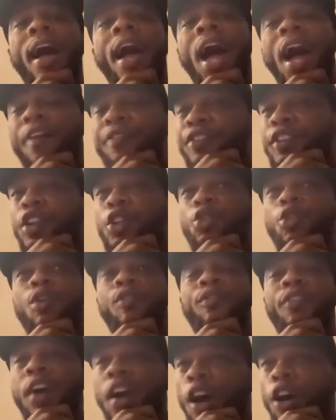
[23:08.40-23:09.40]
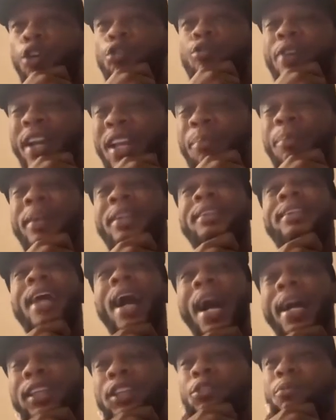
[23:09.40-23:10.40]
after you have already been
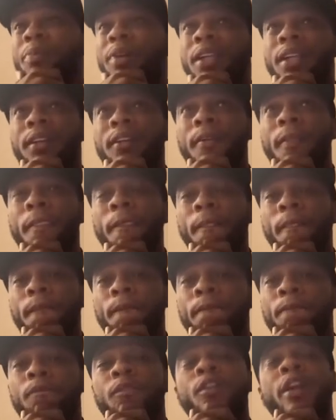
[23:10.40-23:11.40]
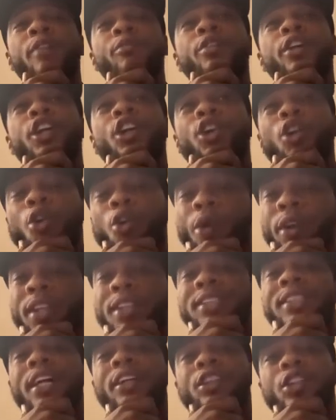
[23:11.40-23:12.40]
documented and
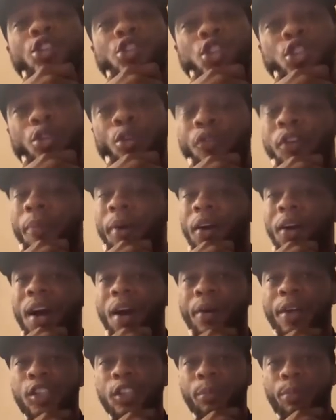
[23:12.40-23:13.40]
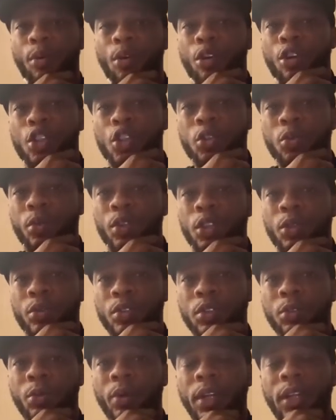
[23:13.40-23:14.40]
recorded telling the truth about how I supported you when you
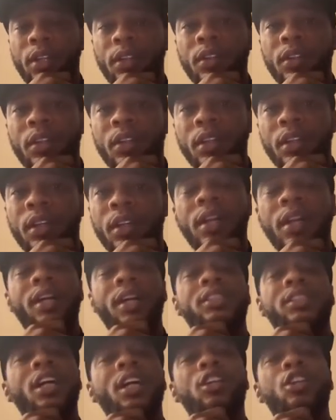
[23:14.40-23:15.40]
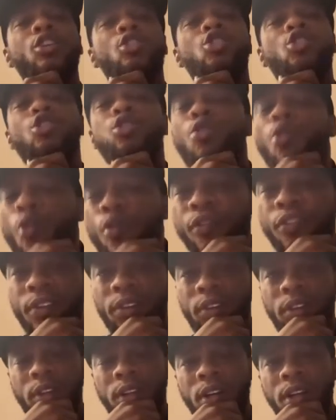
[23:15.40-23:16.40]
was away. Telling the
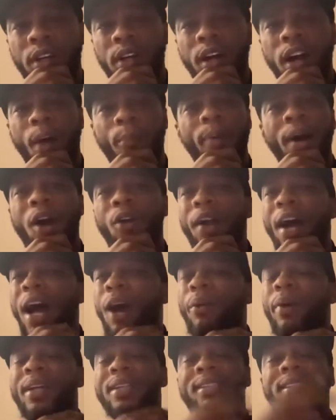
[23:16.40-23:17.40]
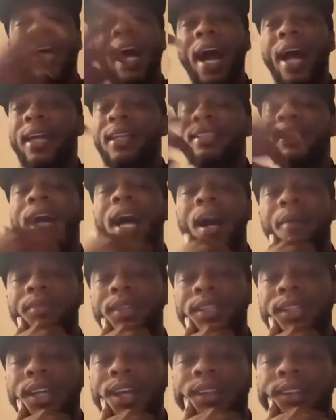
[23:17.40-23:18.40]
truth about our entire time
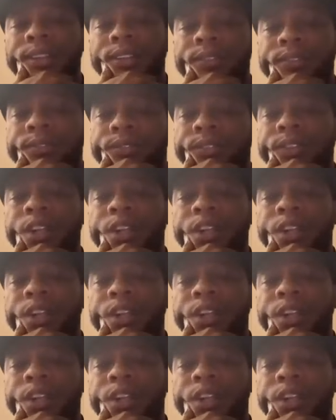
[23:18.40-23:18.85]
together.